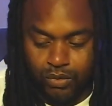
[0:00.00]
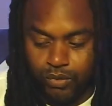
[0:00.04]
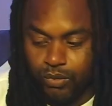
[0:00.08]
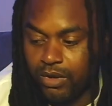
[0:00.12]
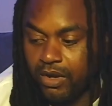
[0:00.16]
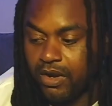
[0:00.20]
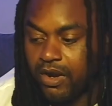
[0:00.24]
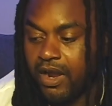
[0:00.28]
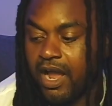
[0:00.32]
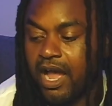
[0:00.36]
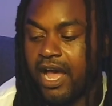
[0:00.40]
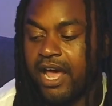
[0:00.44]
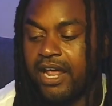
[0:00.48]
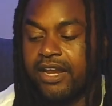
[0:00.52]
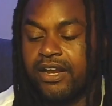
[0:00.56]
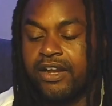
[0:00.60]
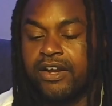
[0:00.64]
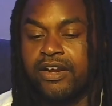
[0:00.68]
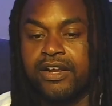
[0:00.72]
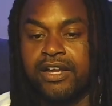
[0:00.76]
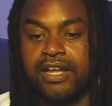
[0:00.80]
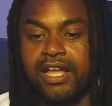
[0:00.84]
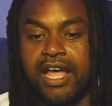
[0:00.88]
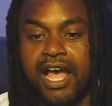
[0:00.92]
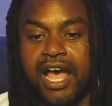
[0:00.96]
We are out of
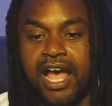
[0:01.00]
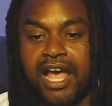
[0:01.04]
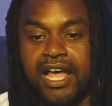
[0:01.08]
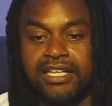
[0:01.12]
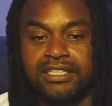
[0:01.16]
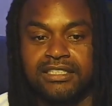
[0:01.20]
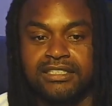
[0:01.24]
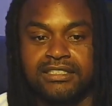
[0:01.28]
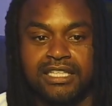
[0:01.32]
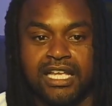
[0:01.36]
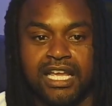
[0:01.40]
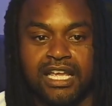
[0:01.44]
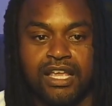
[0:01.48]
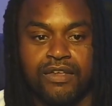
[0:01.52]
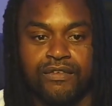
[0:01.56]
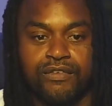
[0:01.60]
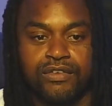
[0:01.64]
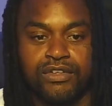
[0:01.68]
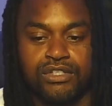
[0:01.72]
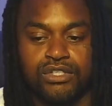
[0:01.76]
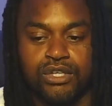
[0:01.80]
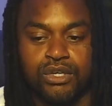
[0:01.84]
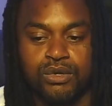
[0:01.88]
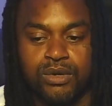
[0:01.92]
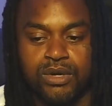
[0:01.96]
here, guys. Thank you
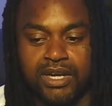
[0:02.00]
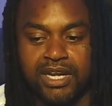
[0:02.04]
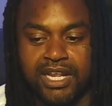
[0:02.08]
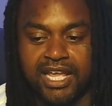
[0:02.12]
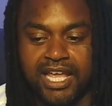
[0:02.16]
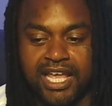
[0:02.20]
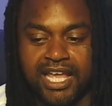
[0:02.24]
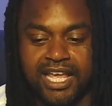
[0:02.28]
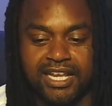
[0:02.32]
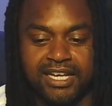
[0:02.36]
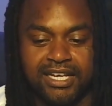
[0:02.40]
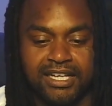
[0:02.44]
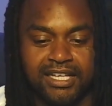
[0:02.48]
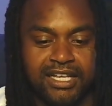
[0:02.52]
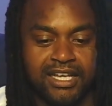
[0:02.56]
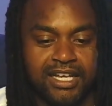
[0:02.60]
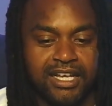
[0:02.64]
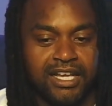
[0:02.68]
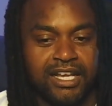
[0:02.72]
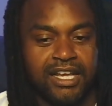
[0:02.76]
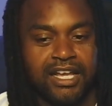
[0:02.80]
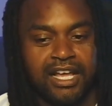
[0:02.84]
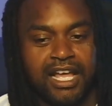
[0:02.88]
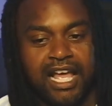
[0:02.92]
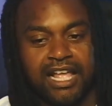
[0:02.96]
for tuning in.
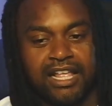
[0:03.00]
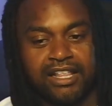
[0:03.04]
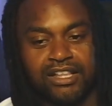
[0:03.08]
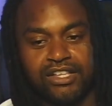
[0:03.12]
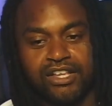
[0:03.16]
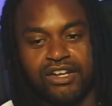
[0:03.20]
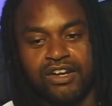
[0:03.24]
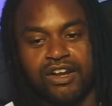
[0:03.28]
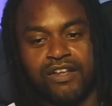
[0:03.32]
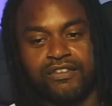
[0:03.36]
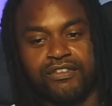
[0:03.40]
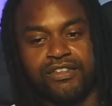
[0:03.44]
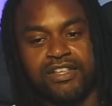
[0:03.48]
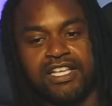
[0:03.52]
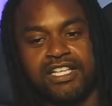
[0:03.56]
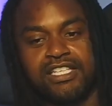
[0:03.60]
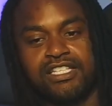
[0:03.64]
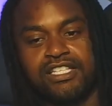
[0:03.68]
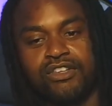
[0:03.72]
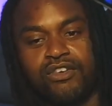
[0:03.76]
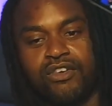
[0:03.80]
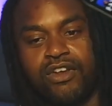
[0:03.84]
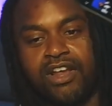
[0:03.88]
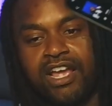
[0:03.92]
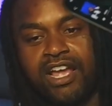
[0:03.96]
I turn out to
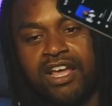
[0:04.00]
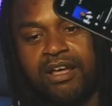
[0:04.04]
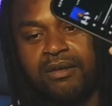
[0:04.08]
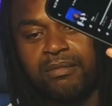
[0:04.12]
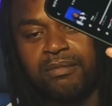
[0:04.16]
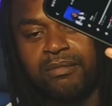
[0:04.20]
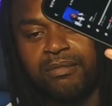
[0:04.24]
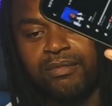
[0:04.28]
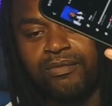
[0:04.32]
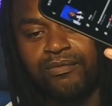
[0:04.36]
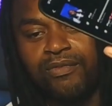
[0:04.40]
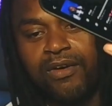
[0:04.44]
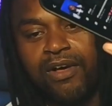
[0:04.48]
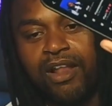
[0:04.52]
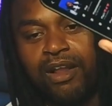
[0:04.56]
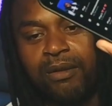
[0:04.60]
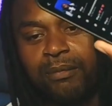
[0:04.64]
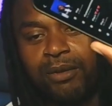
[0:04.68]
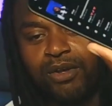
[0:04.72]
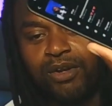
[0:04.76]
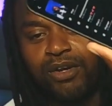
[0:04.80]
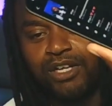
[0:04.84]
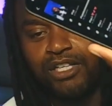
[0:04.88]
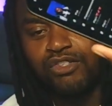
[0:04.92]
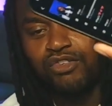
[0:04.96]
Instagram. Follow
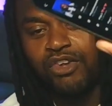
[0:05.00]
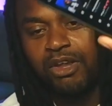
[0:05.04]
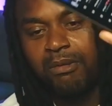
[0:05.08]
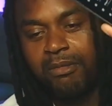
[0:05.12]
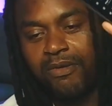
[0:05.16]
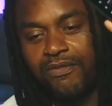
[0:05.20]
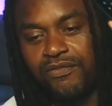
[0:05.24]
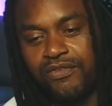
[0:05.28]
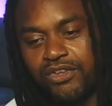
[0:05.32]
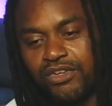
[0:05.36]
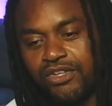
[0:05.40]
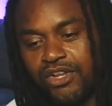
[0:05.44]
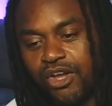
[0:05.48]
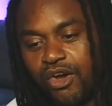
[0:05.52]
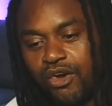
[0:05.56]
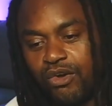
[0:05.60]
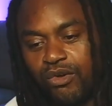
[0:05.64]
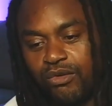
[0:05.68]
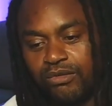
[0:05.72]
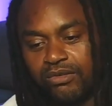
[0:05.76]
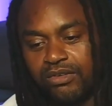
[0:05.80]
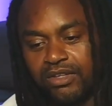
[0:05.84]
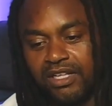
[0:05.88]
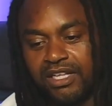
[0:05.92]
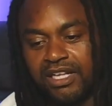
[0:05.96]
me on Instagram if you
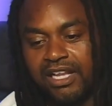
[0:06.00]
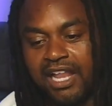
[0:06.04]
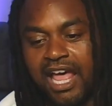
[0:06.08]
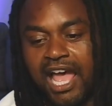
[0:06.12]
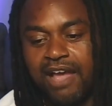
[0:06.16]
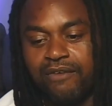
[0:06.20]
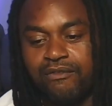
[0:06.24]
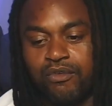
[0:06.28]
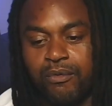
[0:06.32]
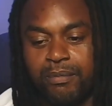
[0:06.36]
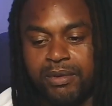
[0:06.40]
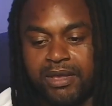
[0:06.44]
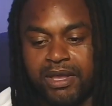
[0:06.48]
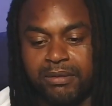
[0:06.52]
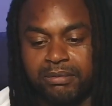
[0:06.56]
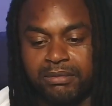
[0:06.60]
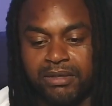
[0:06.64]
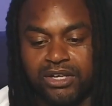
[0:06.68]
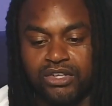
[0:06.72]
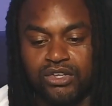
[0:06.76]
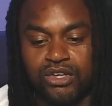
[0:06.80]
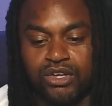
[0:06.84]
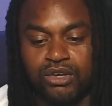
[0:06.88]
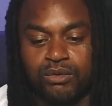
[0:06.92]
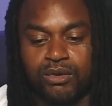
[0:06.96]
don't. The live will be up
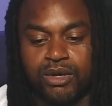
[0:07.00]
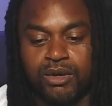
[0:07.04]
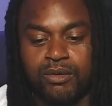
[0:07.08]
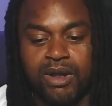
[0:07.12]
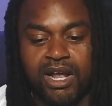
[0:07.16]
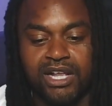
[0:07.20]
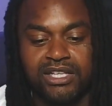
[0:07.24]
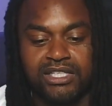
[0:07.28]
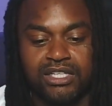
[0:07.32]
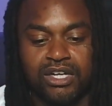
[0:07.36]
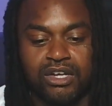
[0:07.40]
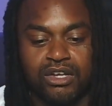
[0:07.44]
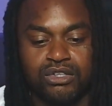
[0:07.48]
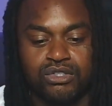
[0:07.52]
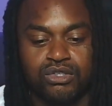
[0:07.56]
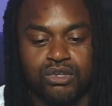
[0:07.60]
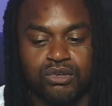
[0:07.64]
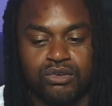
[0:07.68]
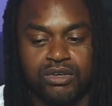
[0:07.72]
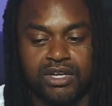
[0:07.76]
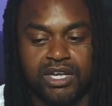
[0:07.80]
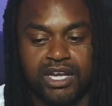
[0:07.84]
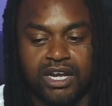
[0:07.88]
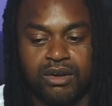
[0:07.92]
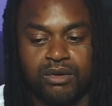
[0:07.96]
there. You can rewatch it. Also
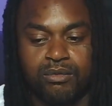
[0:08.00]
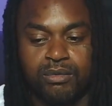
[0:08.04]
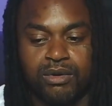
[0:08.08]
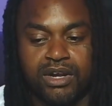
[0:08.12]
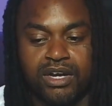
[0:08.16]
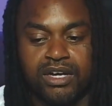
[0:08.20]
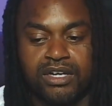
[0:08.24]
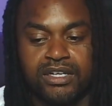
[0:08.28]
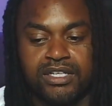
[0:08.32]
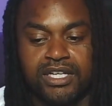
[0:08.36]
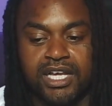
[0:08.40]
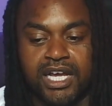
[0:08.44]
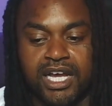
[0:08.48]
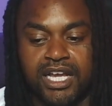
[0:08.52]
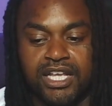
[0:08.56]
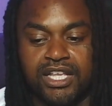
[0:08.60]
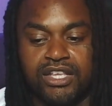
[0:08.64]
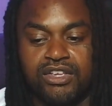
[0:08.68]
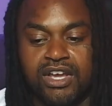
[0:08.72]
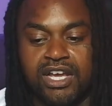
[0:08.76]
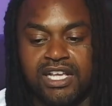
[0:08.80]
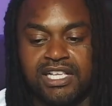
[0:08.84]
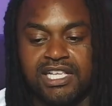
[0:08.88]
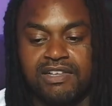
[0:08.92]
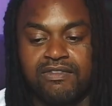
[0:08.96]
on here. We are done.
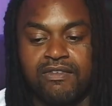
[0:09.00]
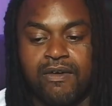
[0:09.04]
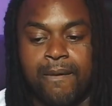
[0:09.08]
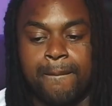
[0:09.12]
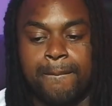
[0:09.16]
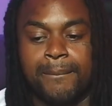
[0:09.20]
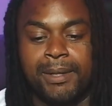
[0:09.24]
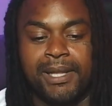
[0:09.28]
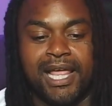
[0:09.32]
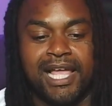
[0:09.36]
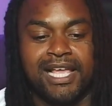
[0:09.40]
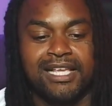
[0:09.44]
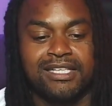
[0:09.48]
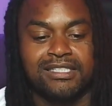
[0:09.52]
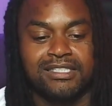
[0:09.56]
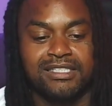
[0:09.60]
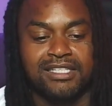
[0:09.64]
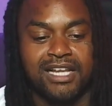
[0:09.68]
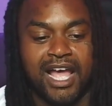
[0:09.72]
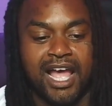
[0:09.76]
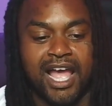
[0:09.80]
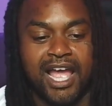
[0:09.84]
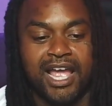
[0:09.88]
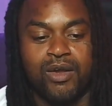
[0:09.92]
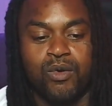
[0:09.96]
You guys have a blessed
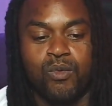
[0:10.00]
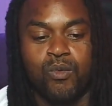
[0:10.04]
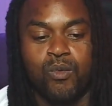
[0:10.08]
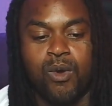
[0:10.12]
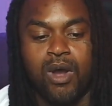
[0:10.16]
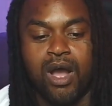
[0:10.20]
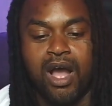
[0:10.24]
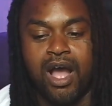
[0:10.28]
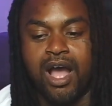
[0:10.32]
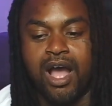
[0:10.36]
night.